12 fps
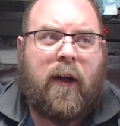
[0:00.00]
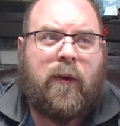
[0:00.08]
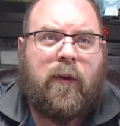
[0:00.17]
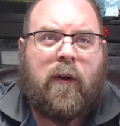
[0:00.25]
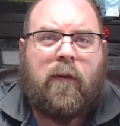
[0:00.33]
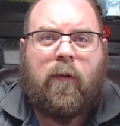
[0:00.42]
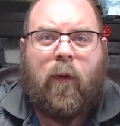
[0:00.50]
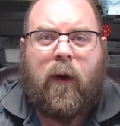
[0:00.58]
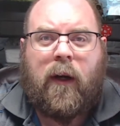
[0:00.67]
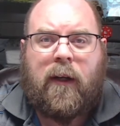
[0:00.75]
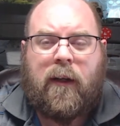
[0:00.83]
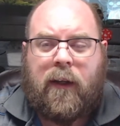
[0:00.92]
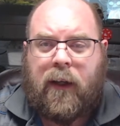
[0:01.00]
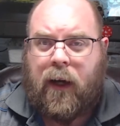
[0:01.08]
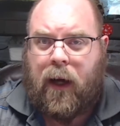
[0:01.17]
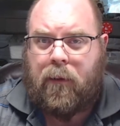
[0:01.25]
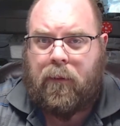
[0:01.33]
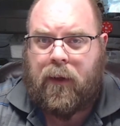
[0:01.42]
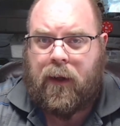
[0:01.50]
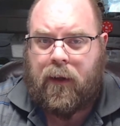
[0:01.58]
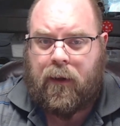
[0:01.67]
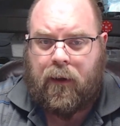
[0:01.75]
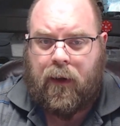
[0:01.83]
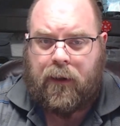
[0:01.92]
to avoid
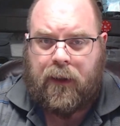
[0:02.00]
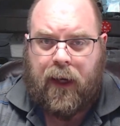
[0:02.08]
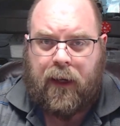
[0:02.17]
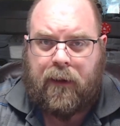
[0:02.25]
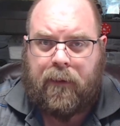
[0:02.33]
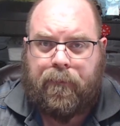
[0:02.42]
the undead.